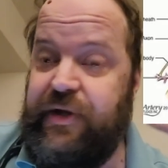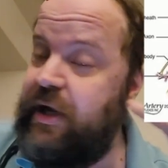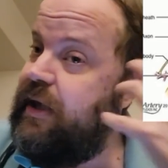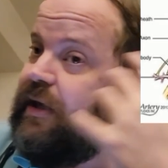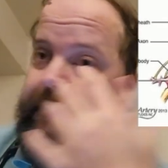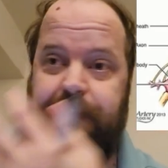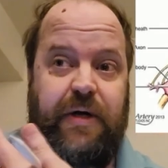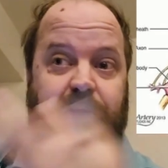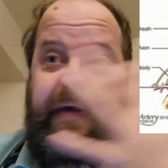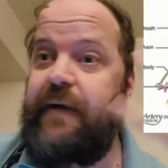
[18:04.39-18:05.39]

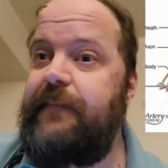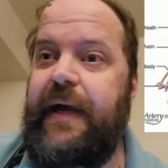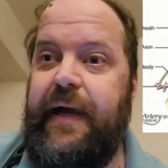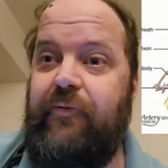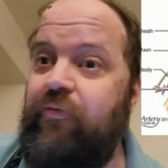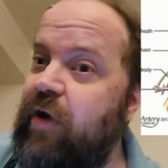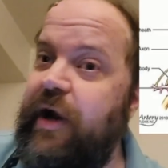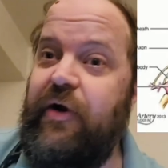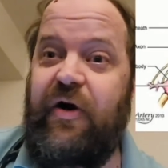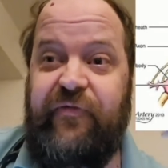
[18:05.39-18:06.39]
They may
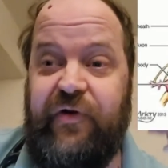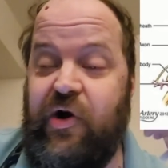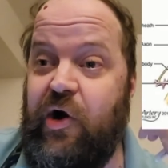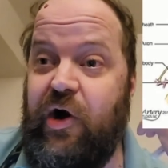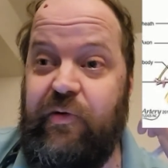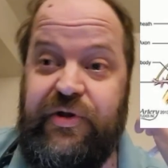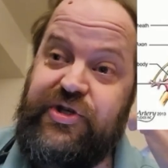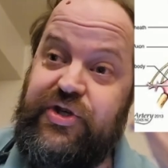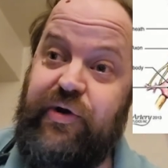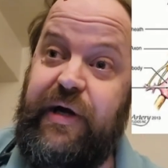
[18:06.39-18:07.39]
ride off in a car with a
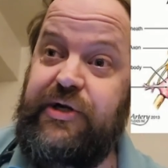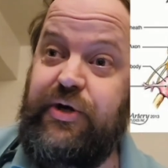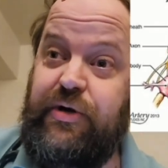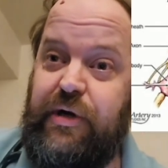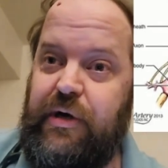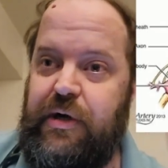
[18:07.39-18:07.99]
stranger,